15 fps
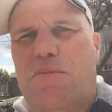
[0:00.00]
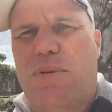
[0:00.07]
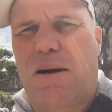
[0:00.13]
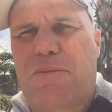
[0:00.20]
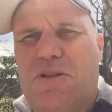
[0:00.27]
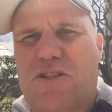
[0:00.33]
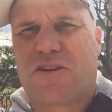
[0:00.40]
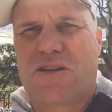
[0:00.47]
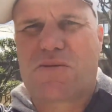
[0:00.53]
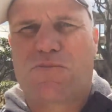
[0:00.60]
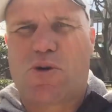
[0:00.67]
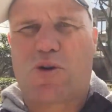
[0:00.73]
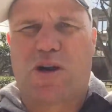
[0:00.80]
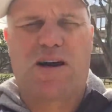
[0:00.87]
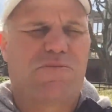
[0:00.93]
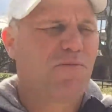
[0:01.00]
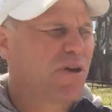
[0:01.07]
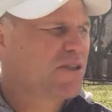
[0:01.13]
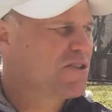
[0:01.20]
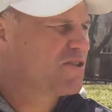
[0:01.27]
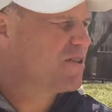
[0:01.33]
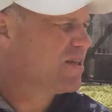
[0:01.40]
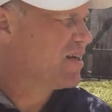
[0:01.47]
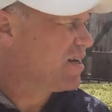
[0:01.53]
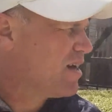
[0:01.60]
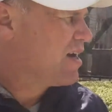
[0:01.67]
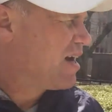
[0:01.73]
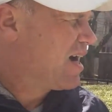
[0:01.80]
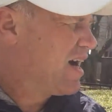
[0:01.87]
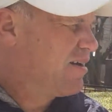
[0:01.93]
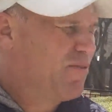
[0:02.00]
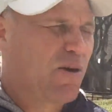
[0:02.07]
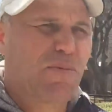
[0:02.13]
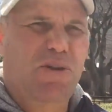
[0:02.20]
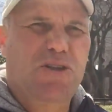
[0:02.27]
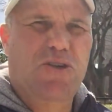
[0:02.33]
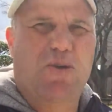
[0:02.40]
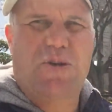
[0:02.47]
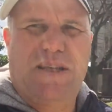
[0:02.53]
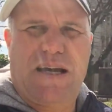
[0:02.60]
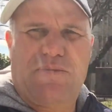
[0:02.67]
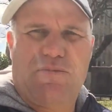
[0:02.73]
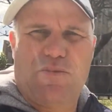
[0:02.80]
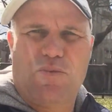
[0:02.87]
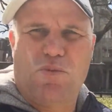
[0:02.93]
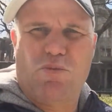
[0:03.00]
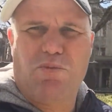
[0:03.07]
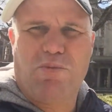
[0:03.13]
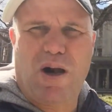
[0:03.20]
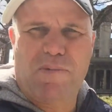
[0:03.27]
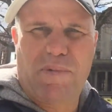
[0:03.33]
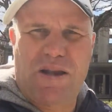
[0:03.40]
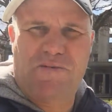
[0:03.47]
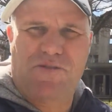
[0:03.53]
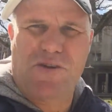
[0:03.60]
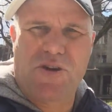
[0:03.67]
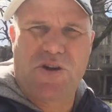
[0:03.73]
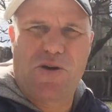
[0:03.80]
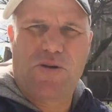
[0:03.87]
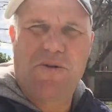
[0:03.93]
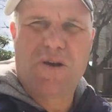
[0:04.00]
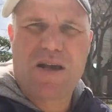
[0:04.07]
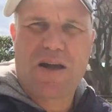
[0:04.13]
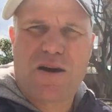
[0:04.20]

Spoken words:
publishing of this book, Life Bridge. I'm not sure what that might mean for you,